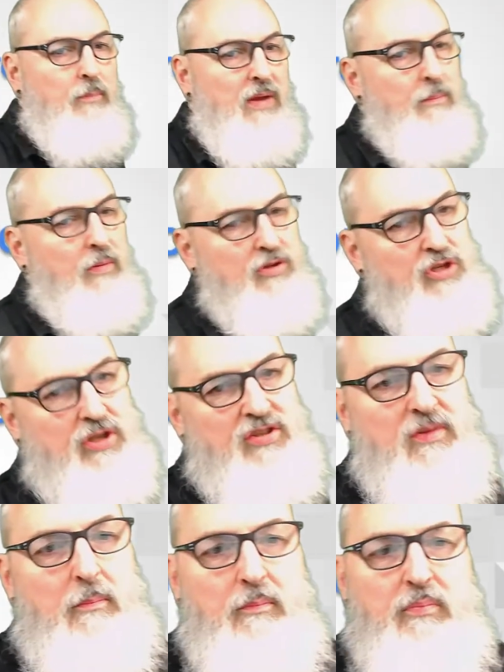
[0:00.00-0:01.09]
people just
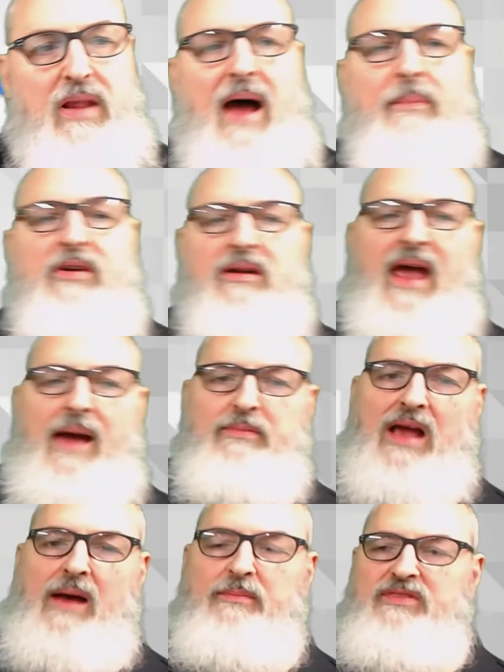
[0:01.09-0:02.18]
plop their
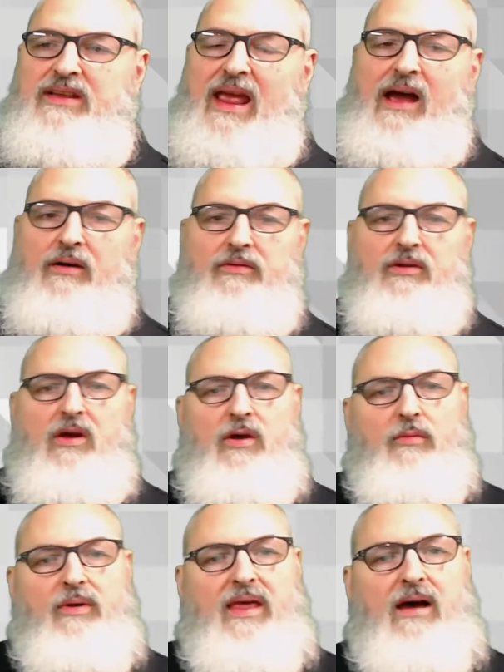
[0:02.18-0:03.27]
laptops down
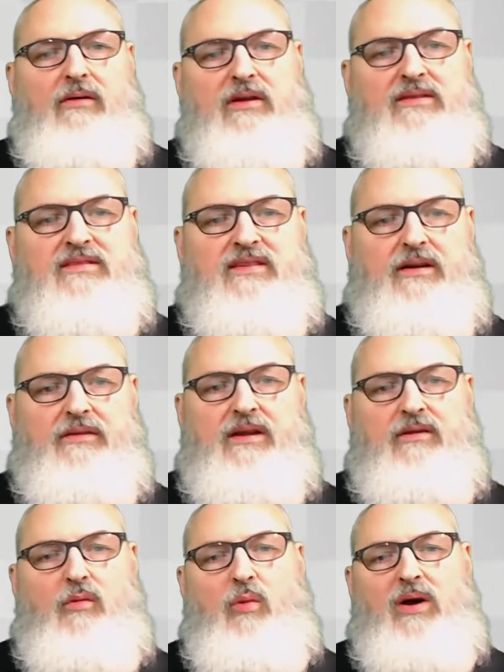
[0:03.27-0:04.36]
without considering
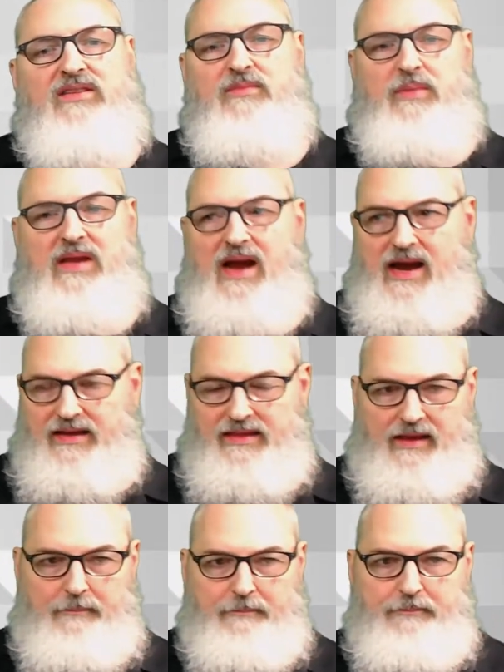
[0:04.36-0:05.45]
what's behind them.
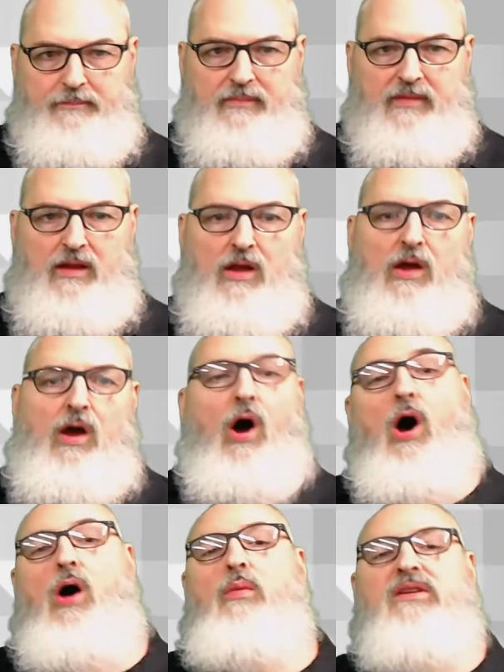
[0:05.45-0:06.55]

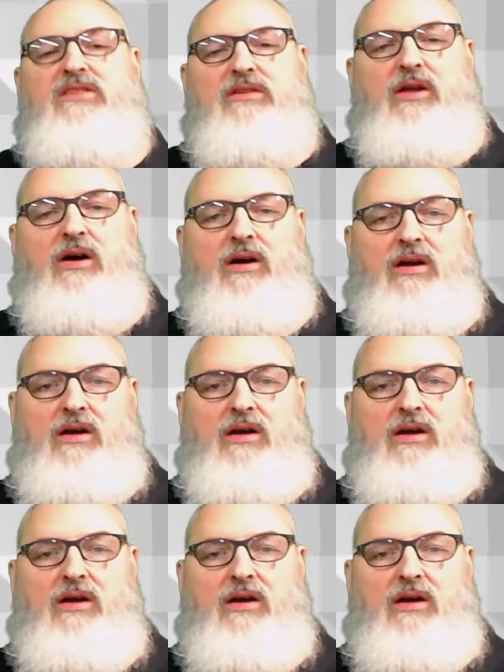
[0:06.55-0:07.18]
Always look